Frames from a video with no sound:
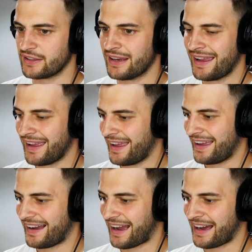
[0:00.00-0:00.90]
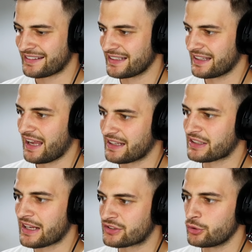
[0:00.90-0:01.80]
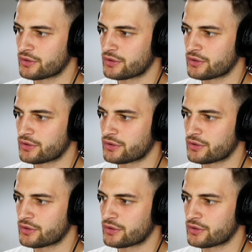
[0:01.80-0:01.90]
And I think, yeah, I do